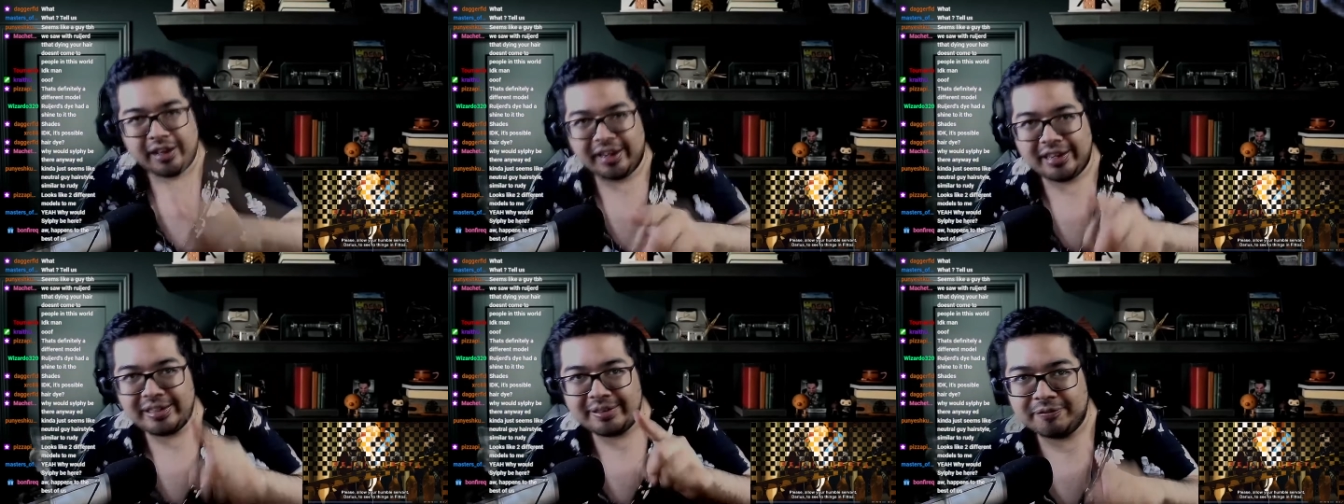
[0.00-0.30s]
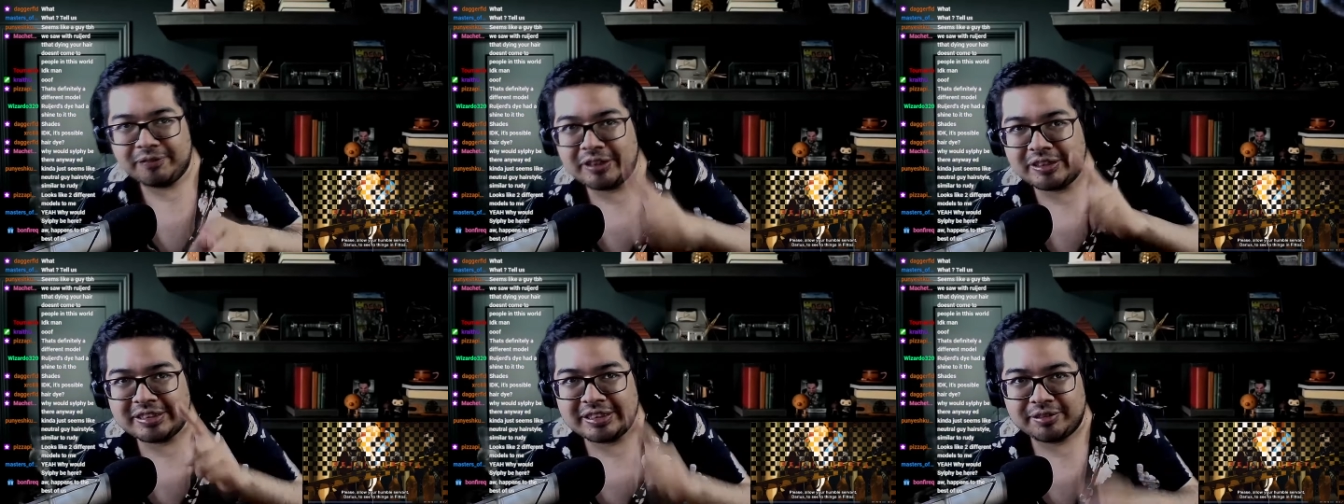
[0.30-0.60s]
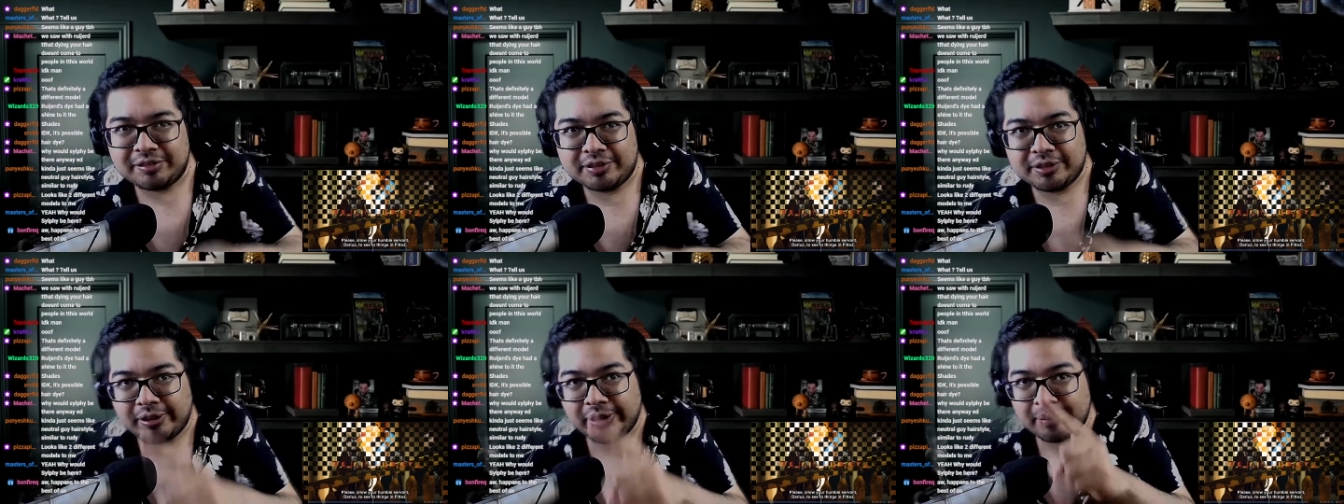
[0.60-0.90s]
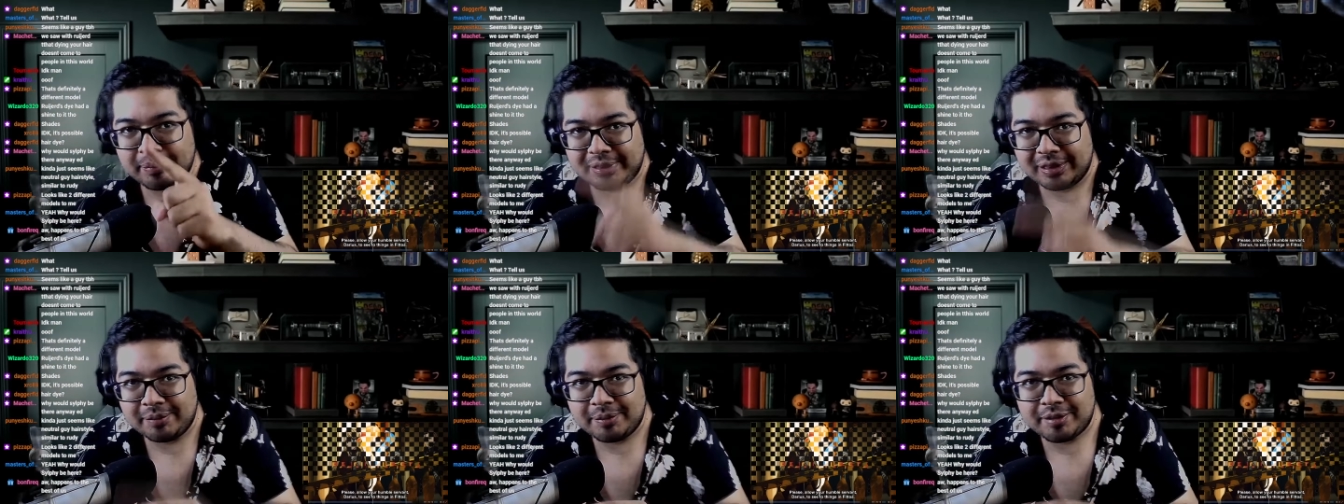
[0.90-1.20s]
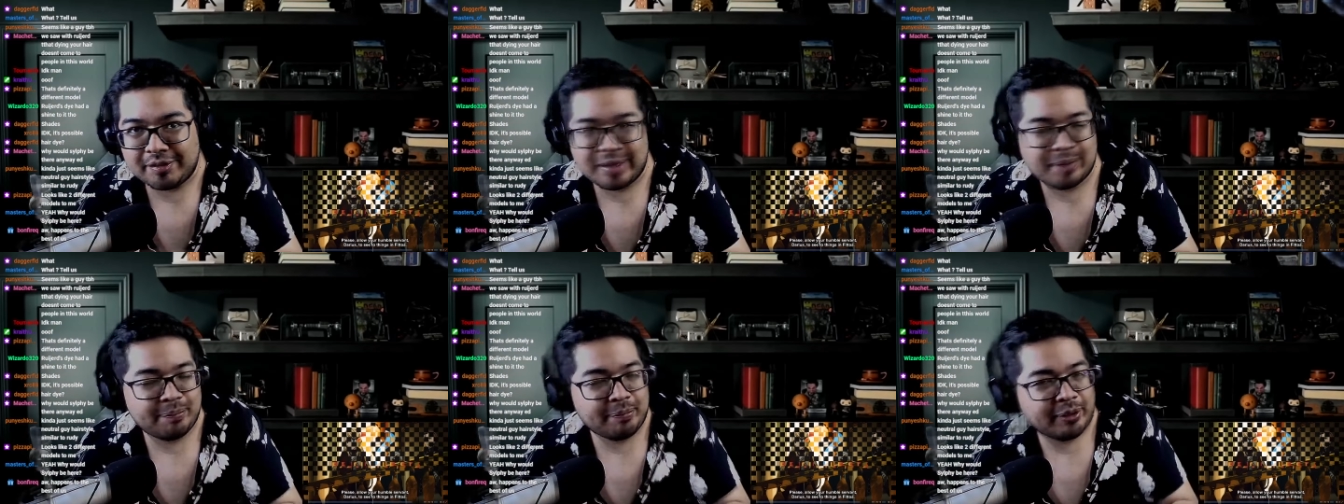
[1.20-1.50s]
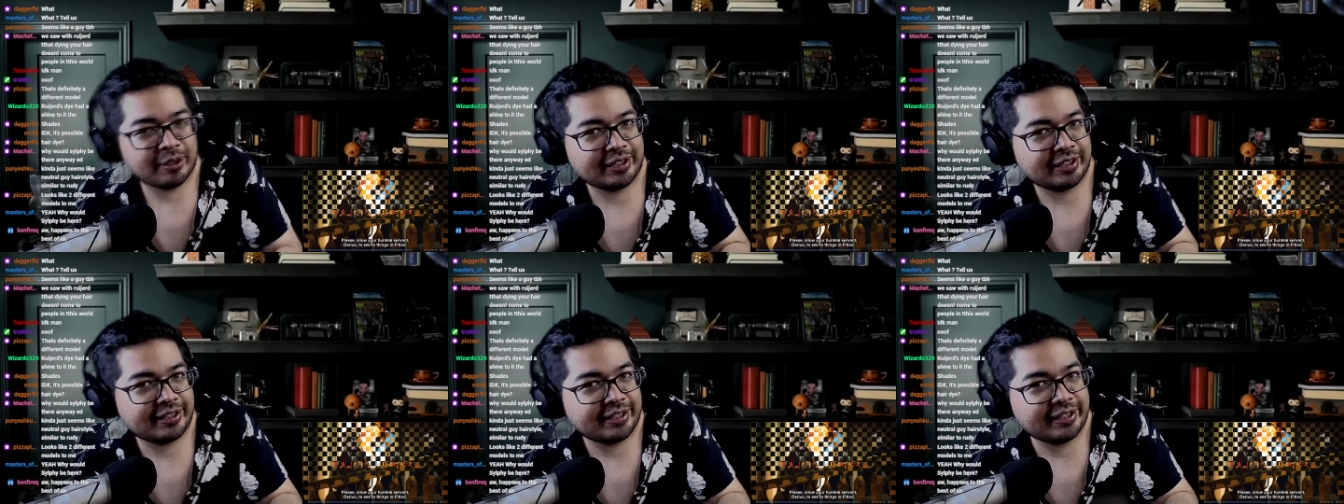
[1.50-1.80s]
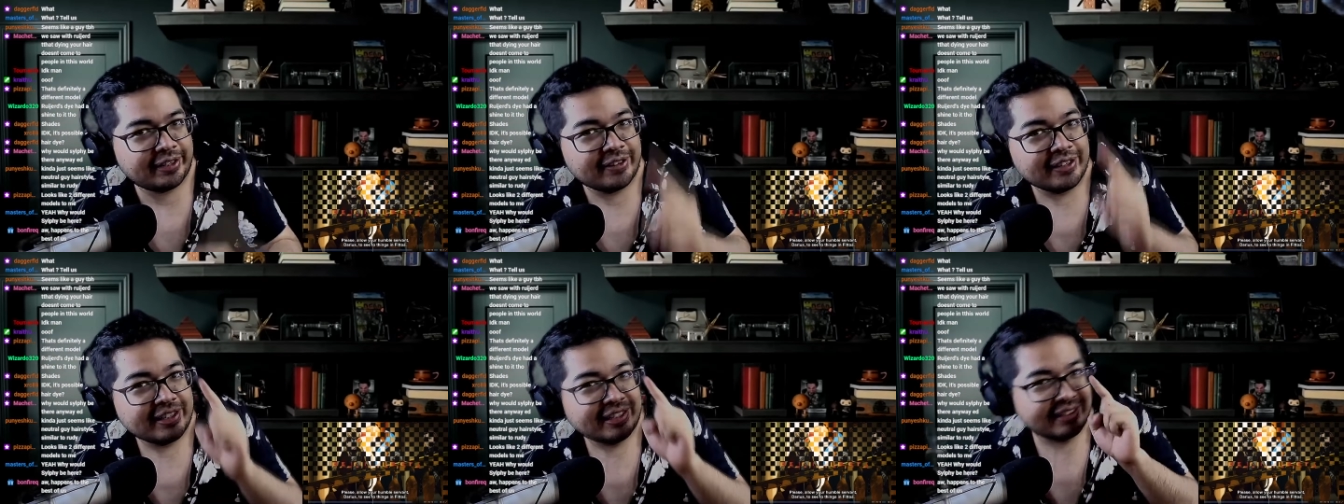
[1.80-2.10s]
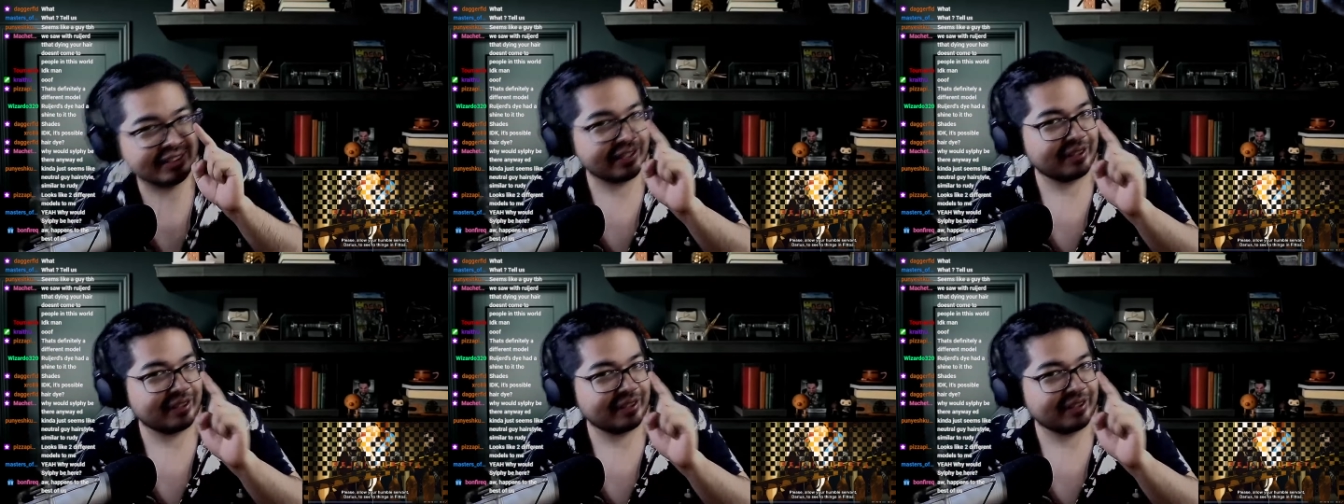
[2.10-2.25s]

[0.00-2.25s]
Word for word: I am fucking sorry, but let me step on in here.